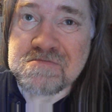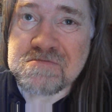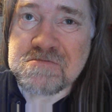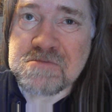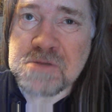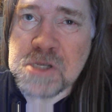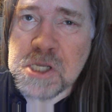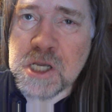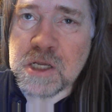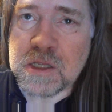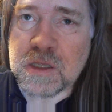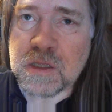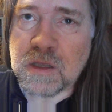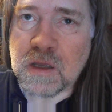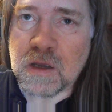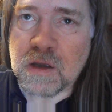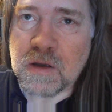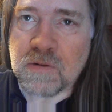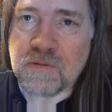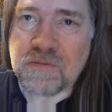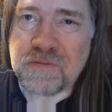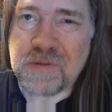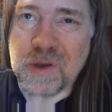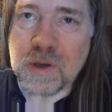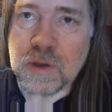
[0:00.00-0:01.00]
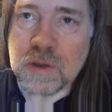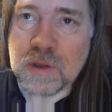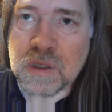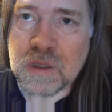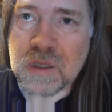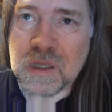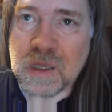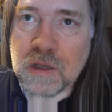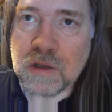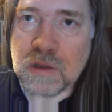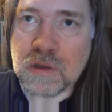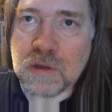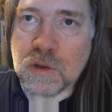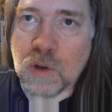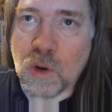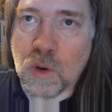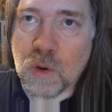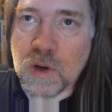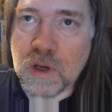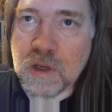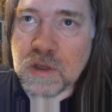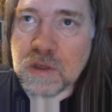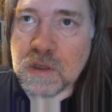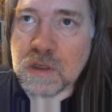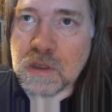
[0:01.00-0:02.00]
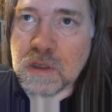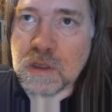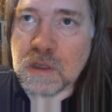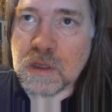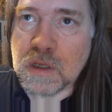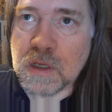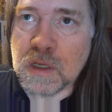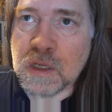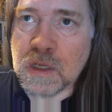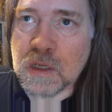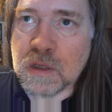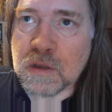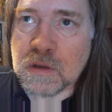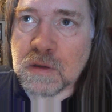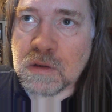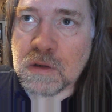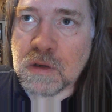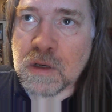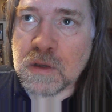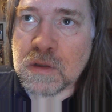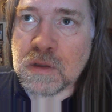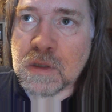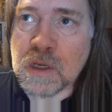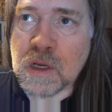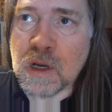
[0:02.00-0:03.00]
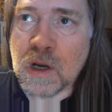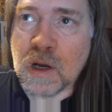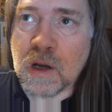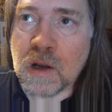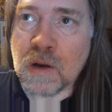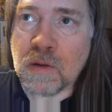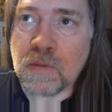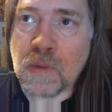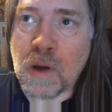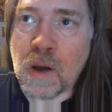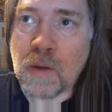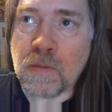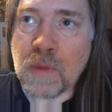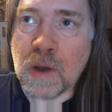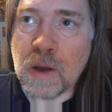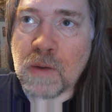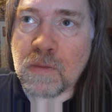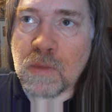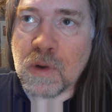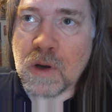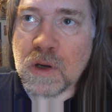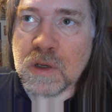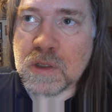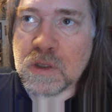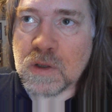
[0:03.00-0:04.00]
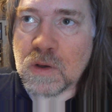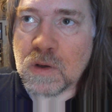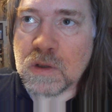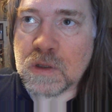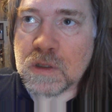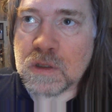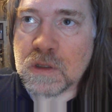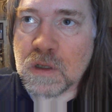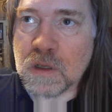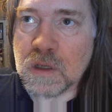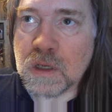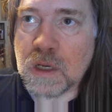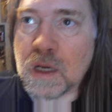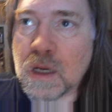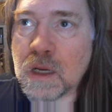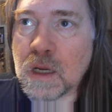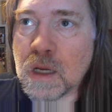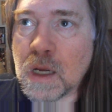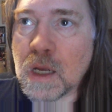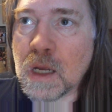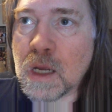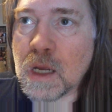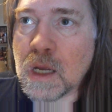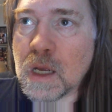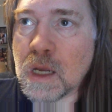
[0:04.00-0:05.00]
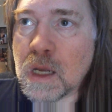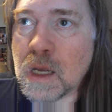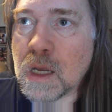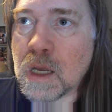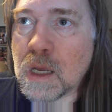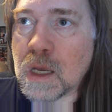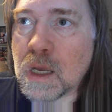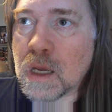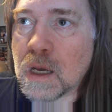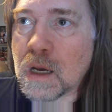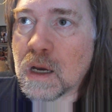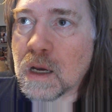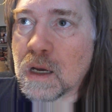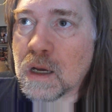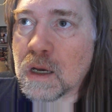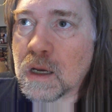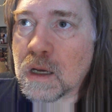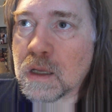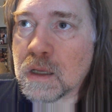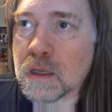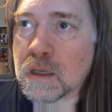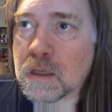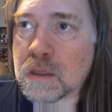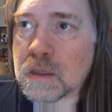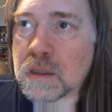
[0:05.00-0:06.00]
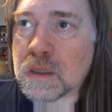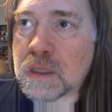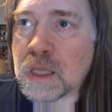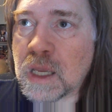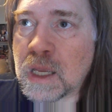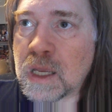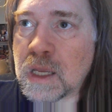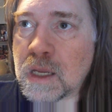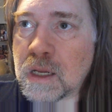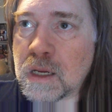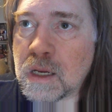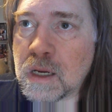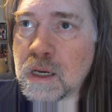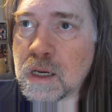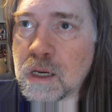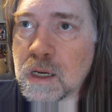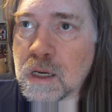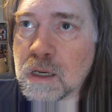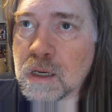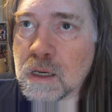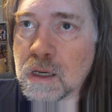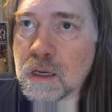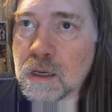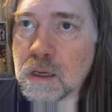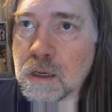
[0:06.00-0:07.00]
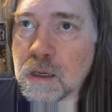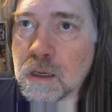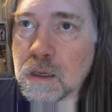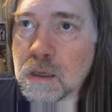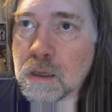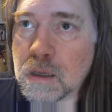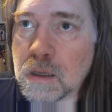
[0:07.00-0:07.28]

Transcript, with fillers: just a few sea stories and talking about my martial arts journey. Uh, they uh,